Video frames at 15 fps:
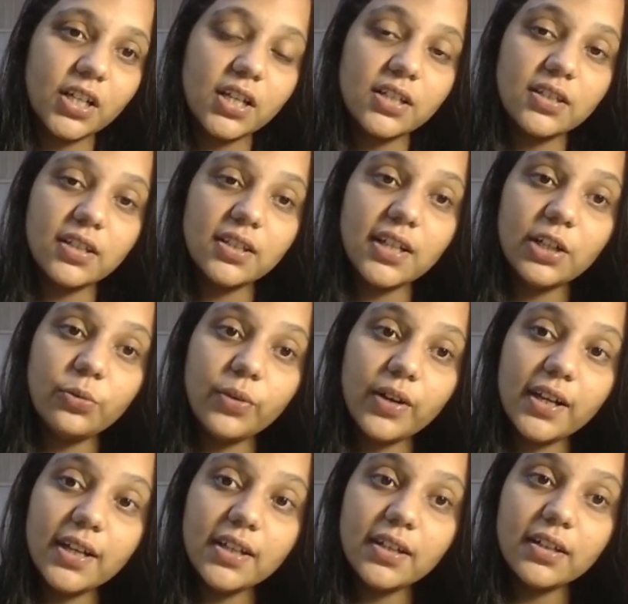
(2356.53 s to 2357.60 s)
So
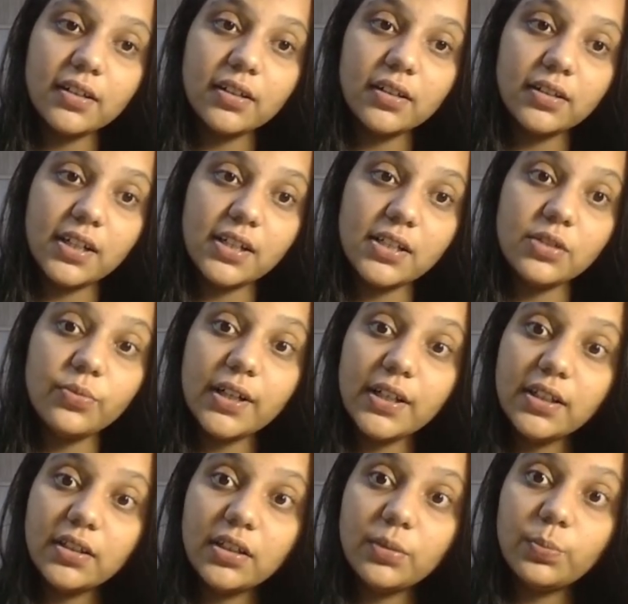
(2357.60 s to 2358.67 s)
that is why
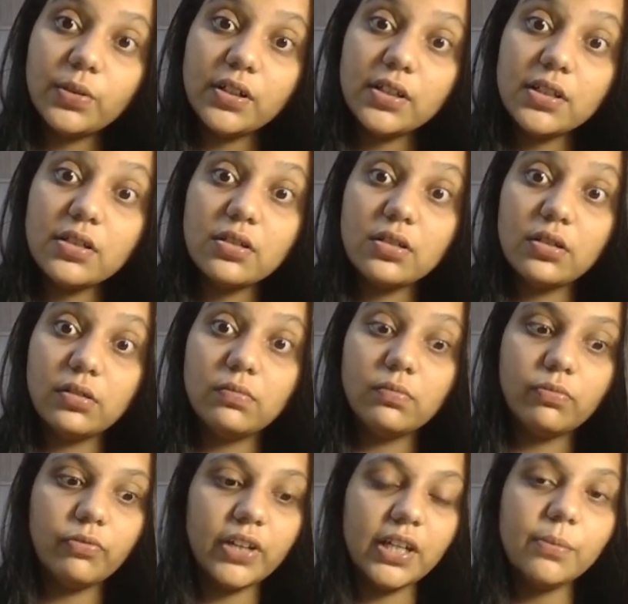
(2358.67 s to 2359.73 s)
it burns
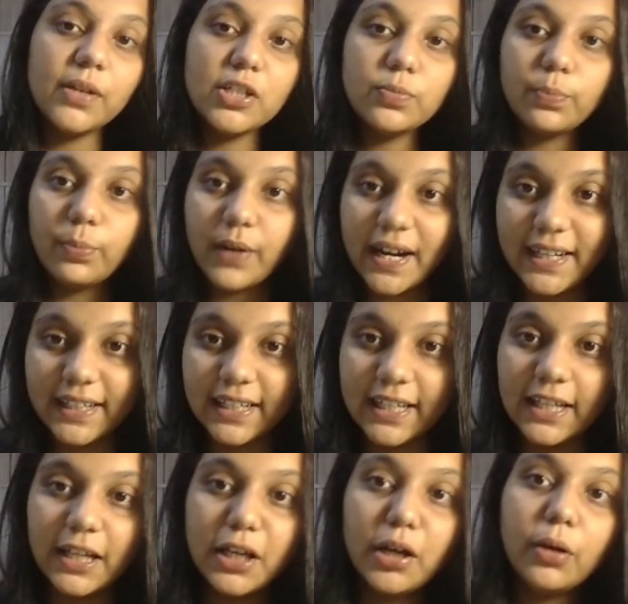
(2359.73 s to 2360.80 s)
very much brightly.
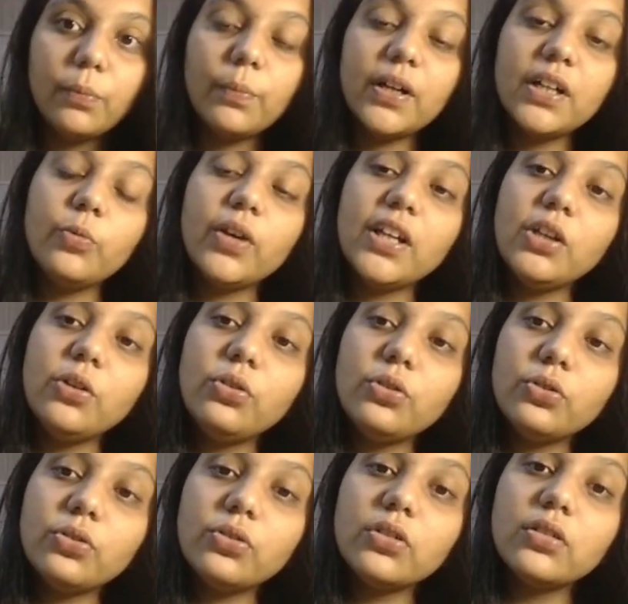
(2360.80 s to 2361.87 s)
But when you
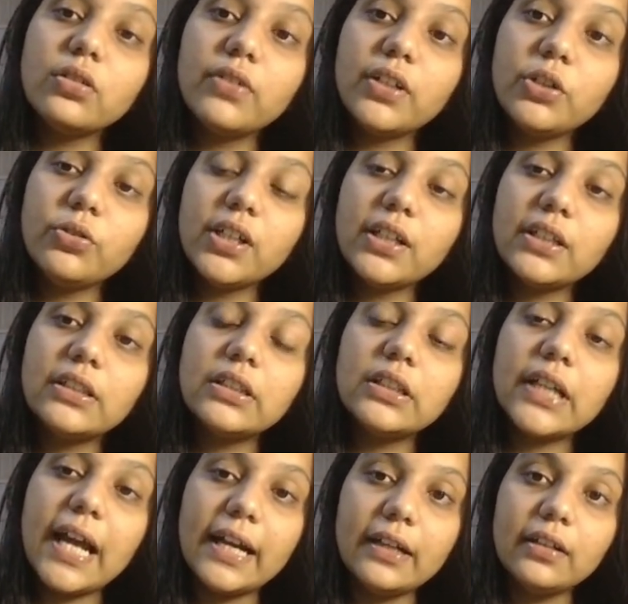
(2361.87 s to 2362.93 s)
take the
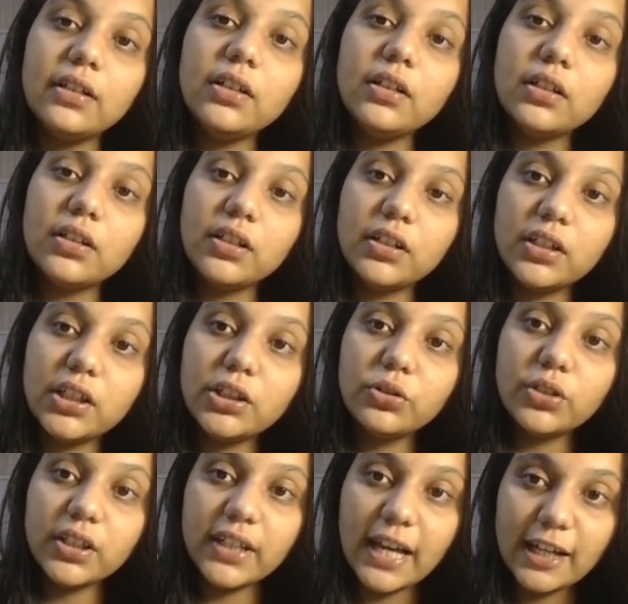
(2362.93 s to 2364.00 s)
candle nearer to
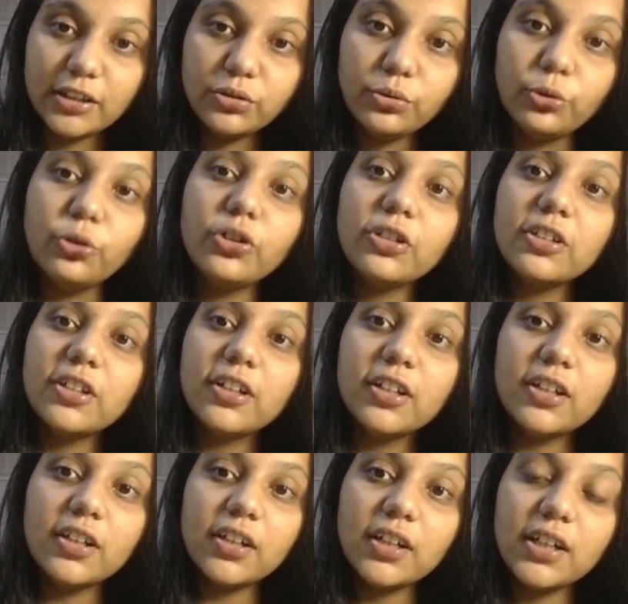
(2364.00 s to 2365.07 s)
the cathode,
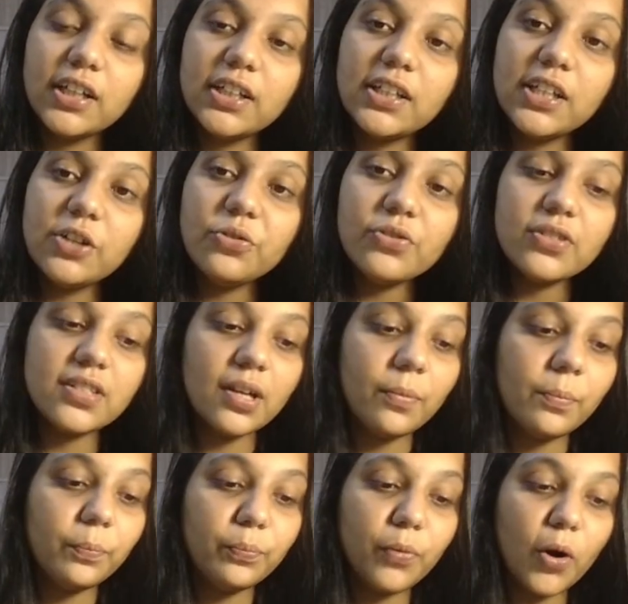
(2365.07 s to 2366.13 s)
it gives
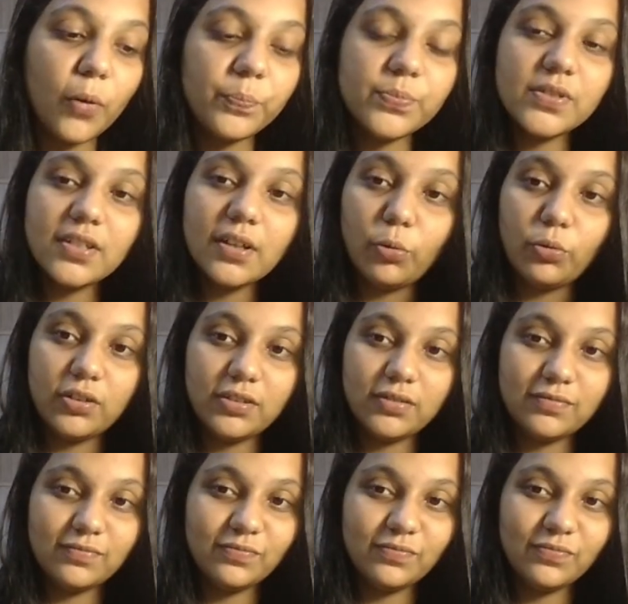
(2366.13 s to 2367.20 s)
some pop sound.
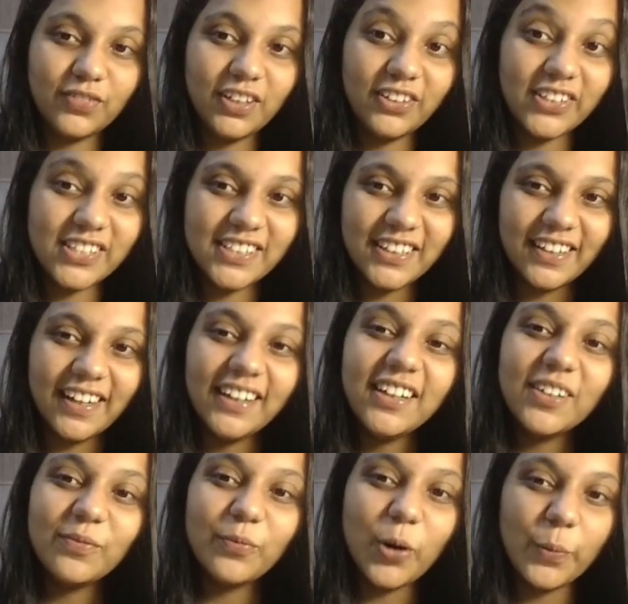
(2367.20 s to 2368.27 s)
Interesting, right?
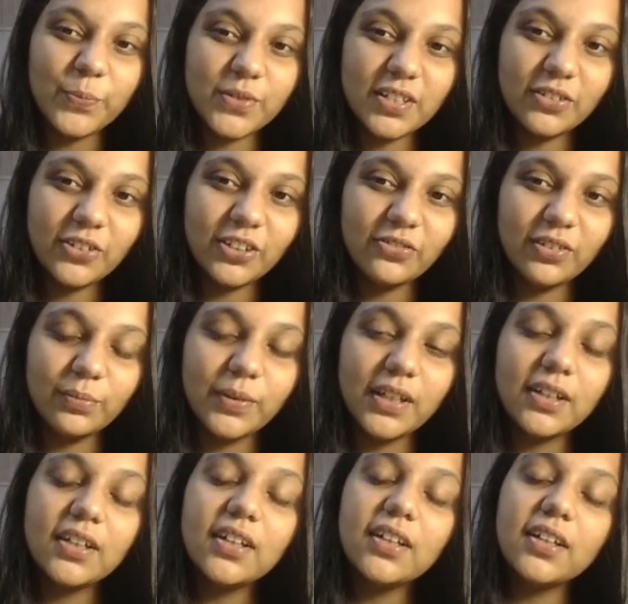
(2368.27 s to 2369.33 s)
Pop sound it will be.
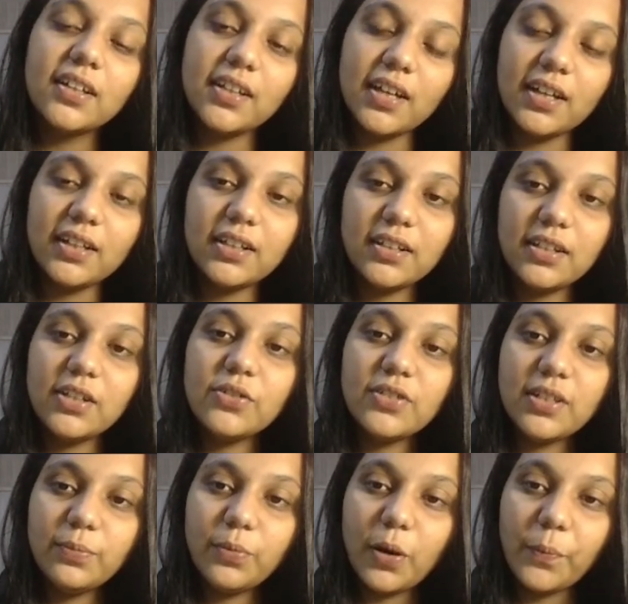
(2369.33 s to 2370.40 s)
Yeah, it gives
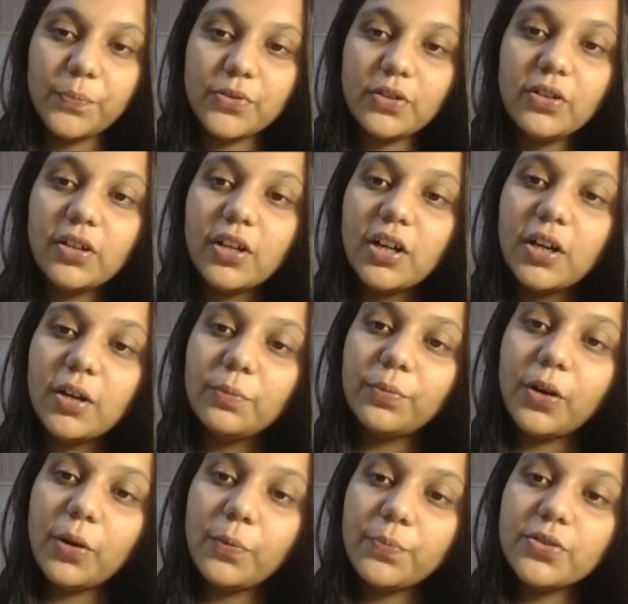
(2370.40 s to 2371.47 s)
the pop sound.
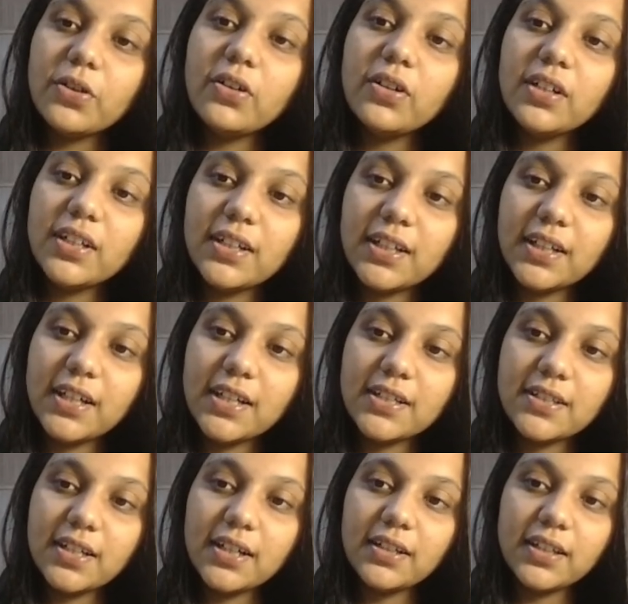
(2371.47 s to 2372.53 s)
Pop sound indicates
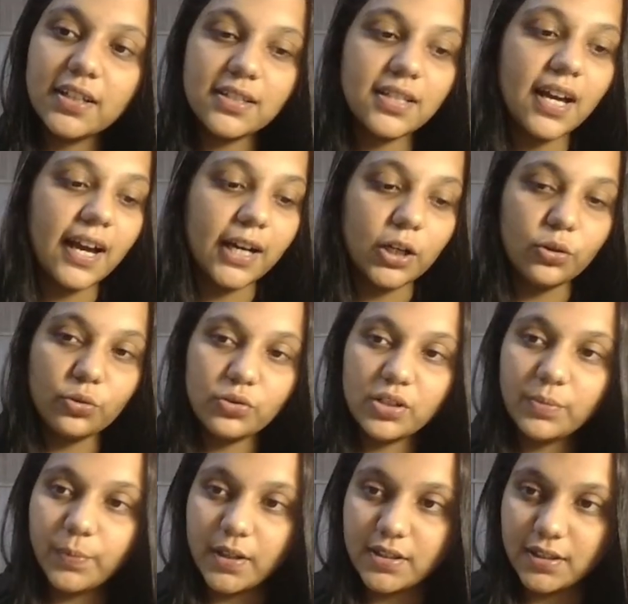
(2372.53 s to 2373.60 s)
that there is a hydrogen
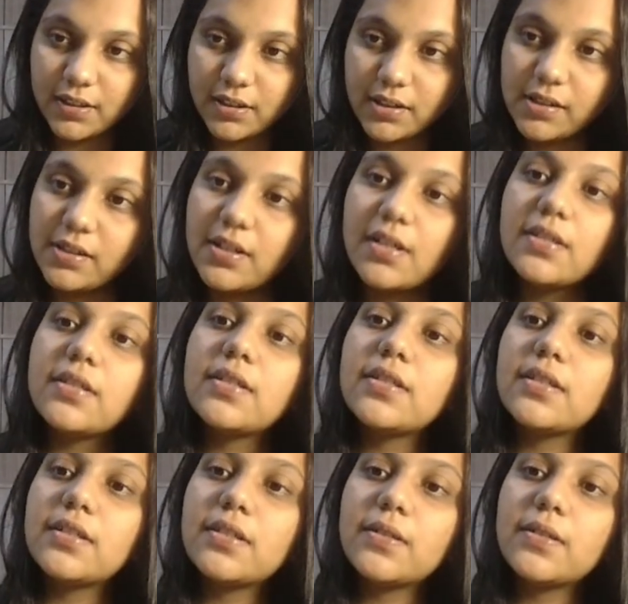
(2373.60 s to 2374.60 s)
present in this.